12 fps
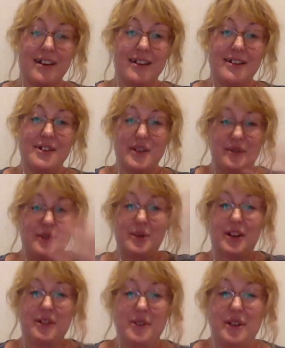So if you
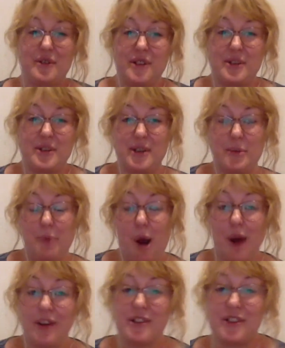want to do this, for instance, with your
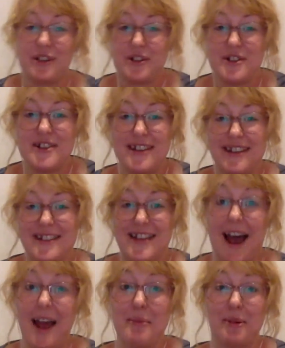partners, you can just set a
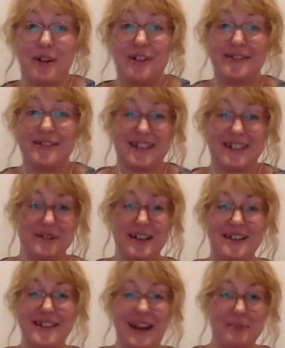timer,
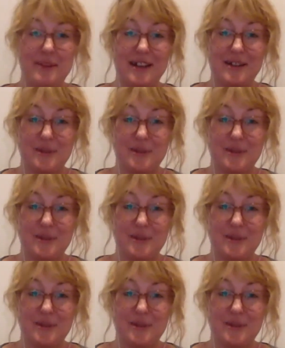like 10 minutes or